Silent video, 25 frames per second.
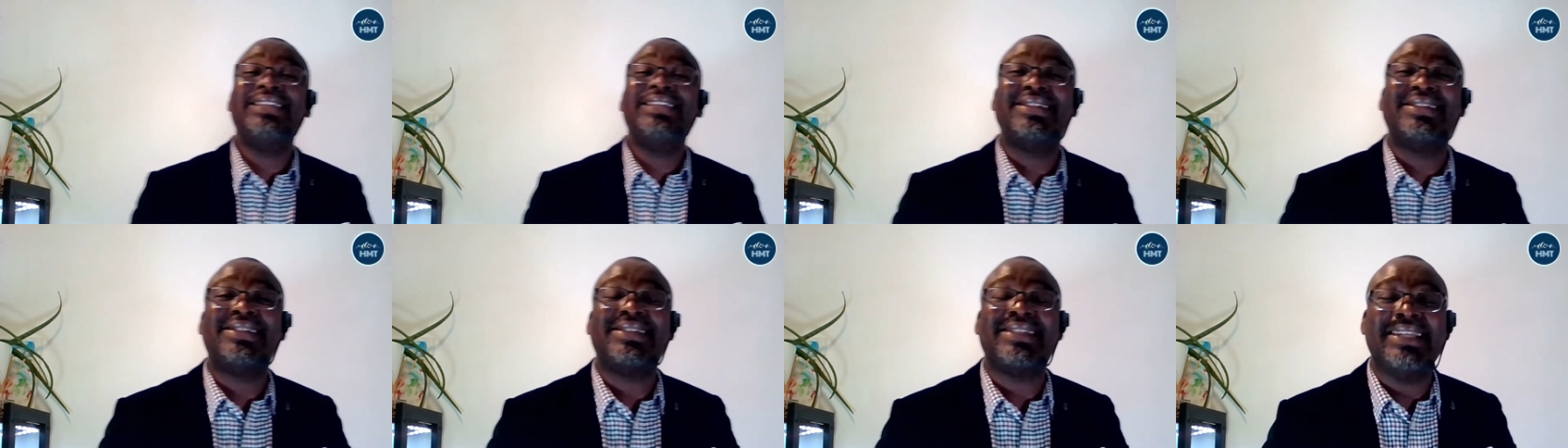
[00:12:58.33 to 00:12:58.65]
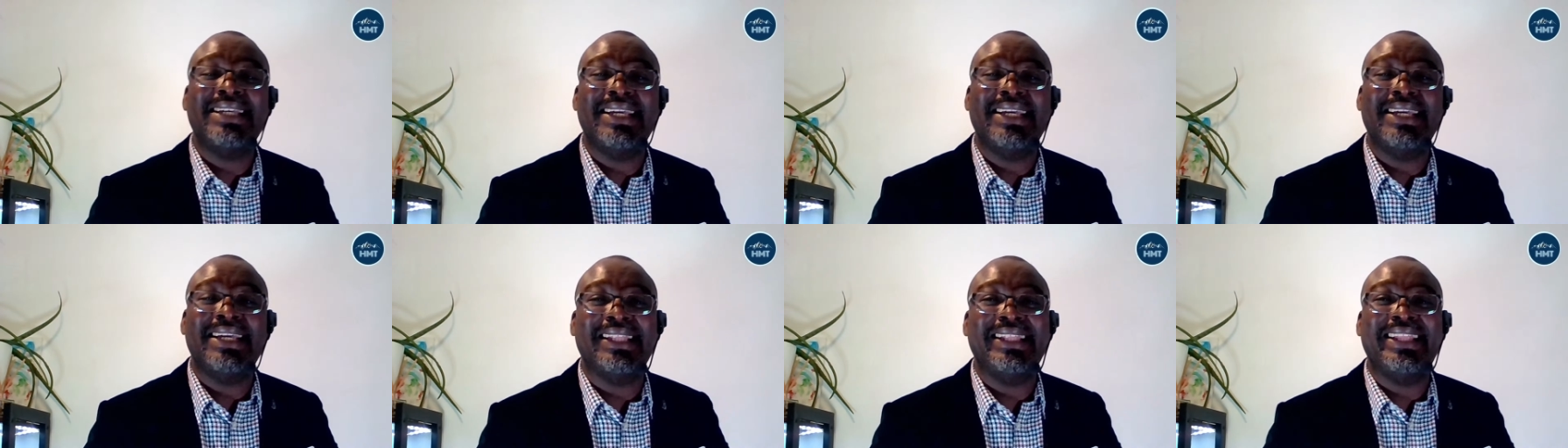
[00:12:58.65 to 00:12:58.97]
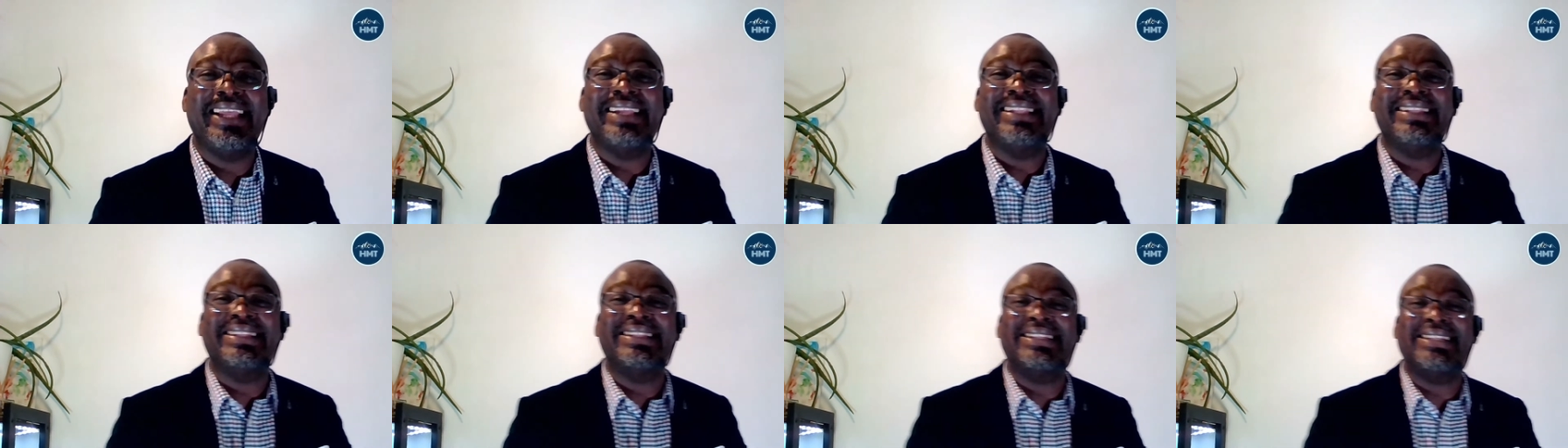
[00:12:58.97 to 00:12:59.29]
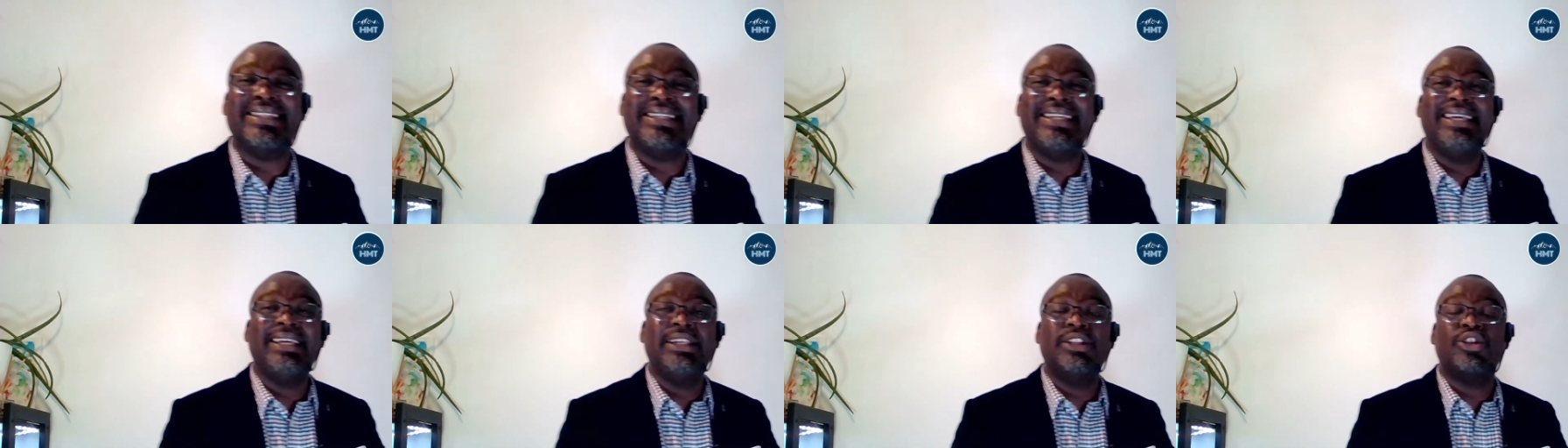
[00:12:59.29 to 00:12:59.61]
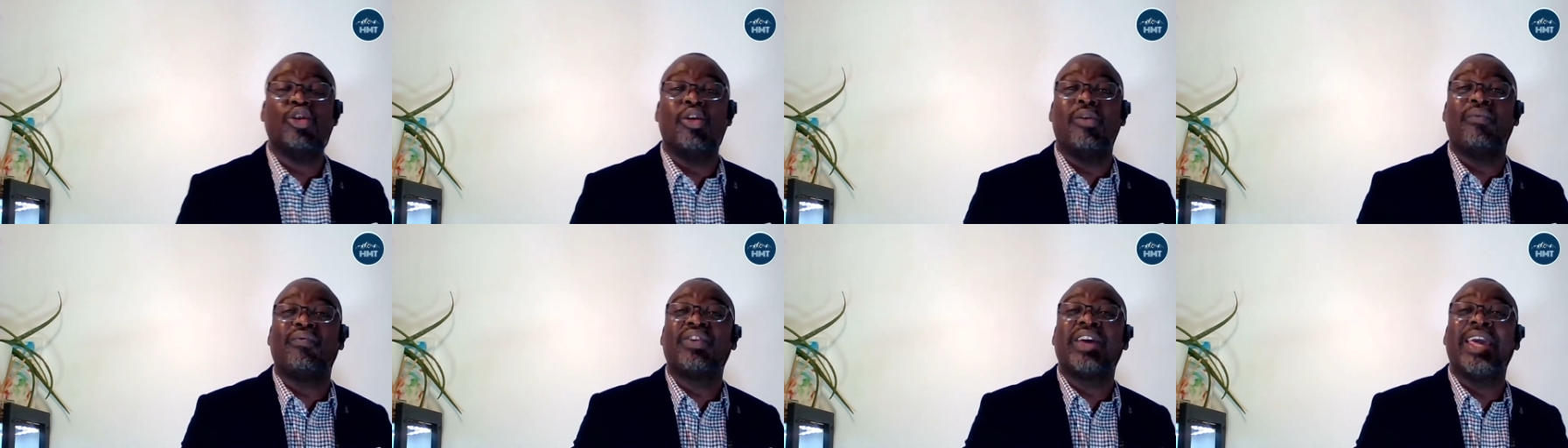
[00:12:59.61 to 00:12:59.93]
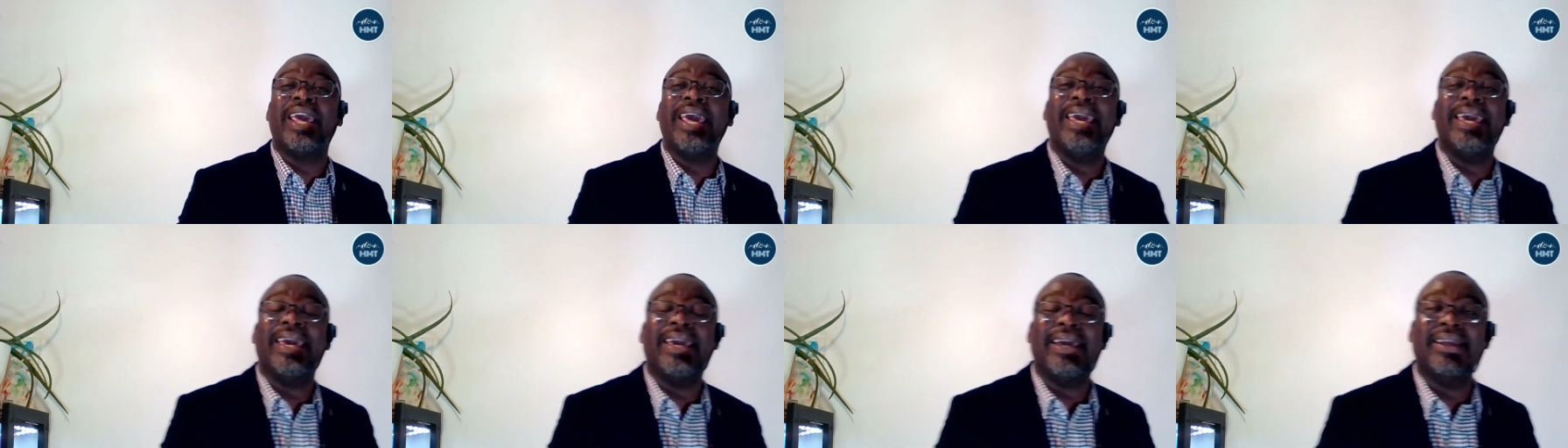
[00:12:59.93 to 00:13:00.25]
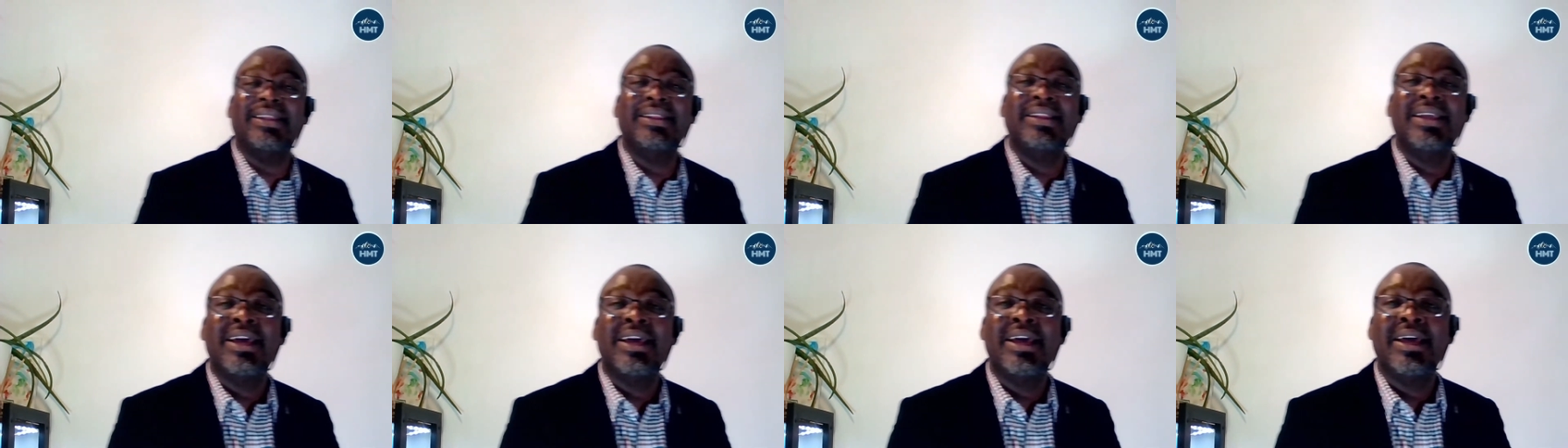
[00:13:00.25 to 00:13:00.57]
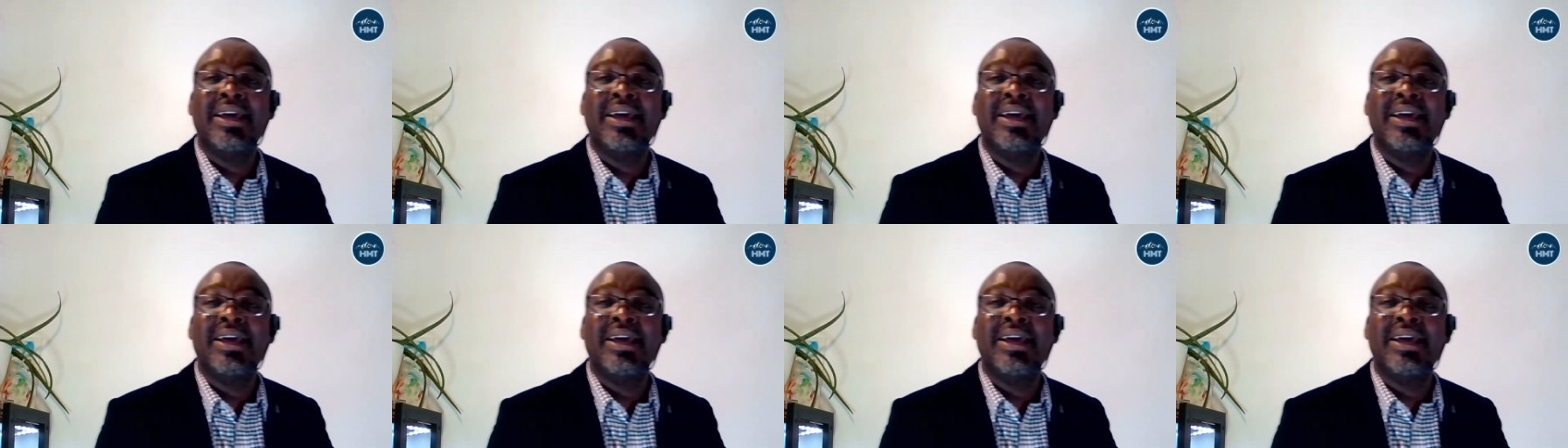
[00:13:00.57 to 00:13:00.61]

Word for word: seen the deed of Cain